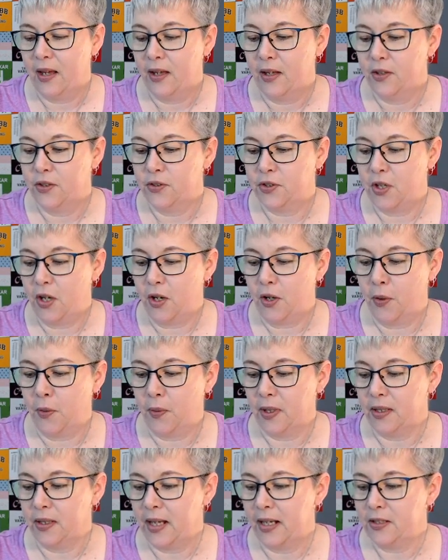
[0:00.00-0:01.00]

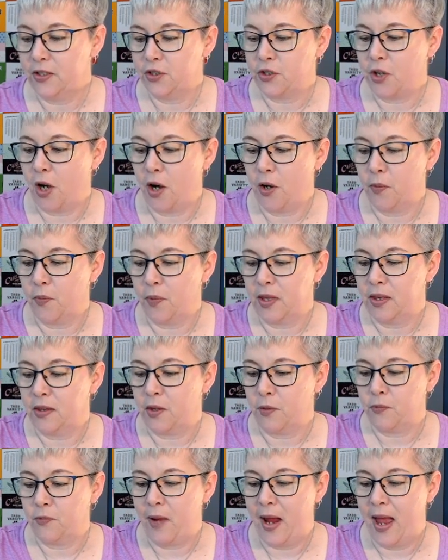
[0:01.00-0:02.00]
So let's start with the
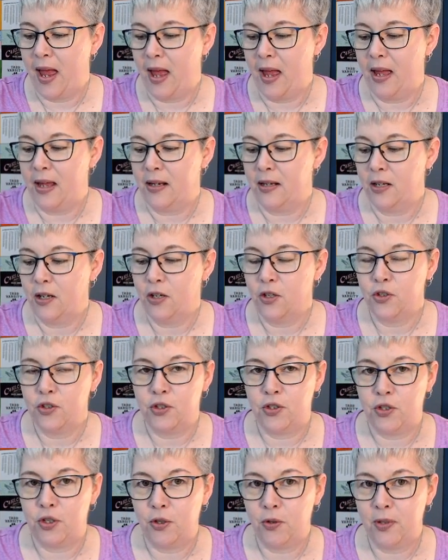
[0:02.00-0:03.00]
red
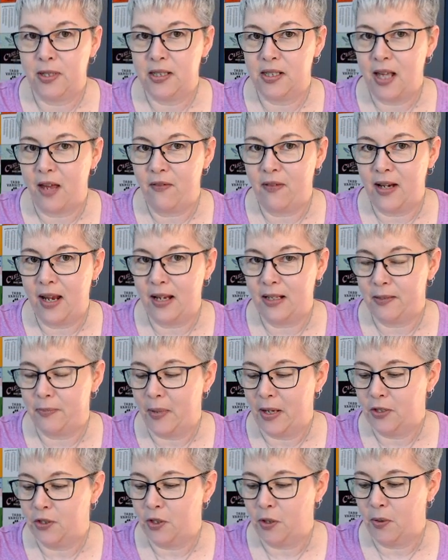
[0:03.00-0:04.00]
two and seven eighths
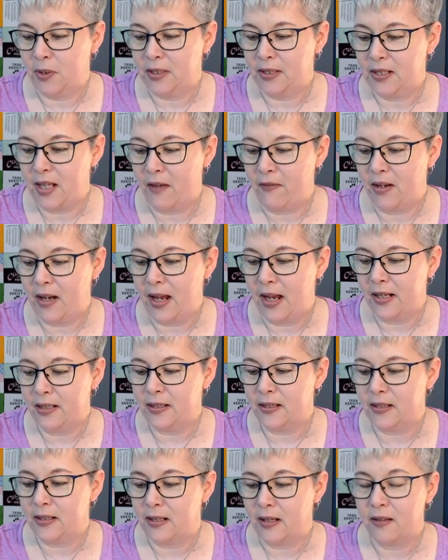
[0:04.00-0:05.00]
by two and seven
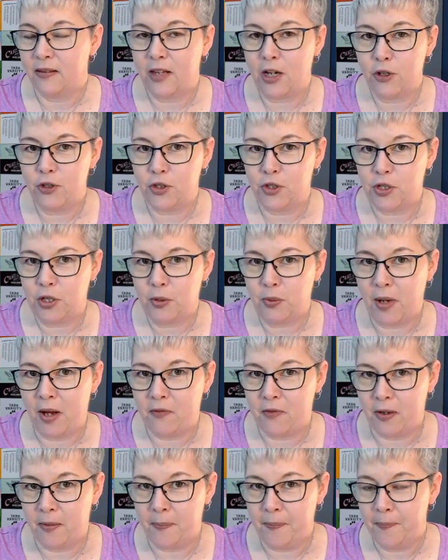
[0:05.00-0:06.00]
eighths. There's two of
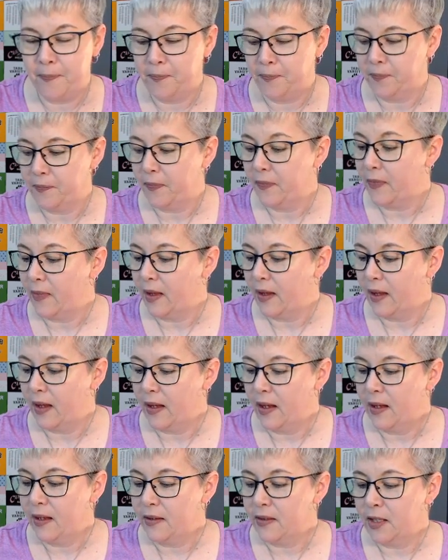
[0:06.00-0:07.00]
them.
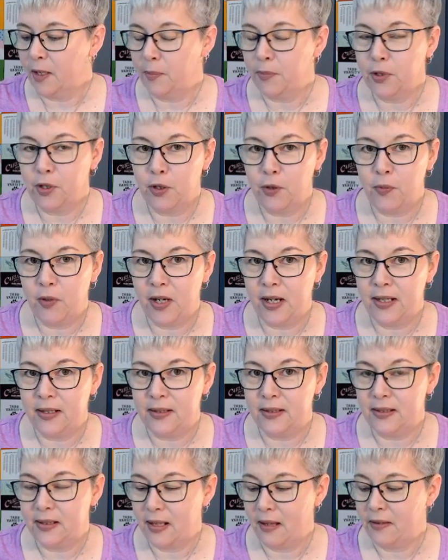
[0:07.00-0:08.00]
The blue
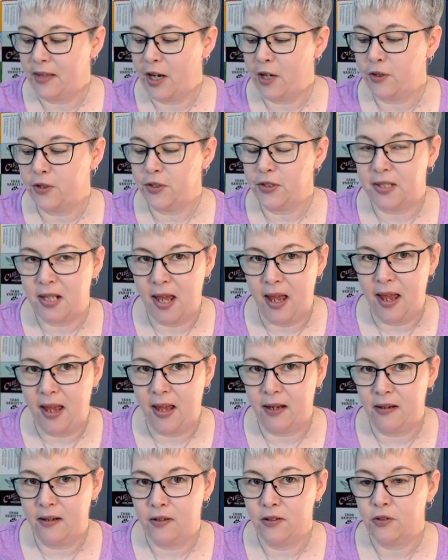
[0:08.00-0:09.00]
ones, there's
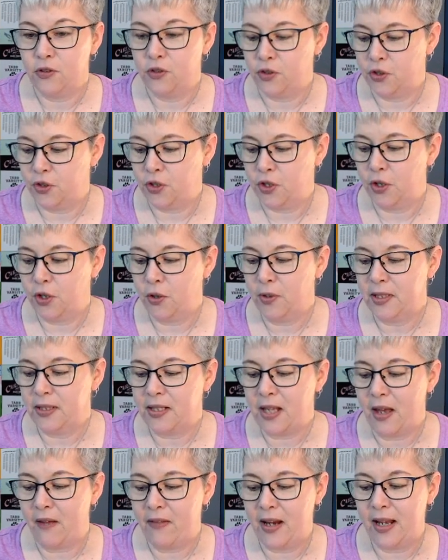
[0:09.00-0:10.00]
10. 2 and
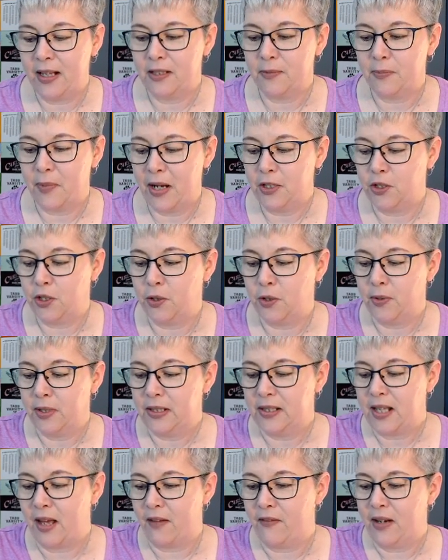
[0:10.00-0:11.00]
7 eighths by 2 and
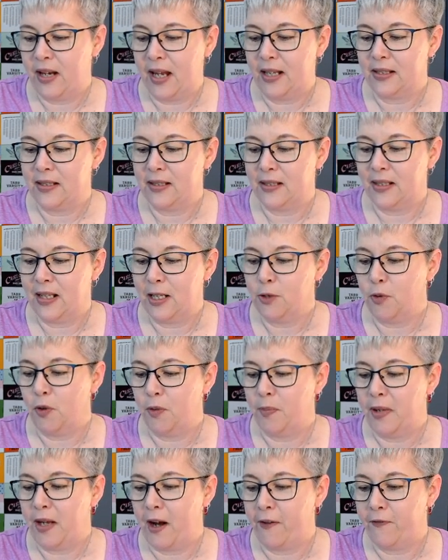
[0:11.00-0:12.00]
7 eighths. These will
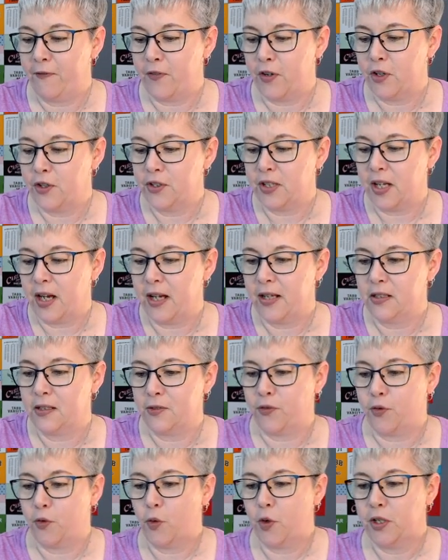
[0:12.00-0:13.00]
be our first cuts
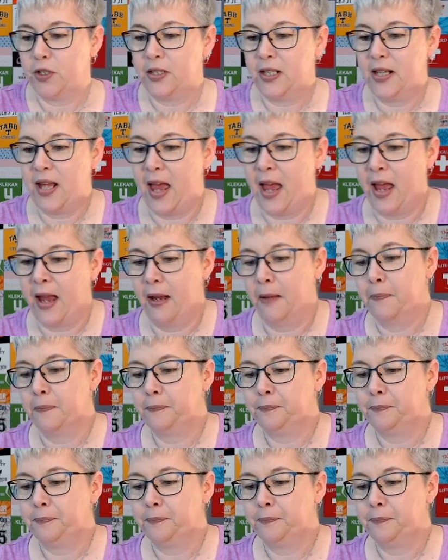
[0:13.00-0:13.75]
for today.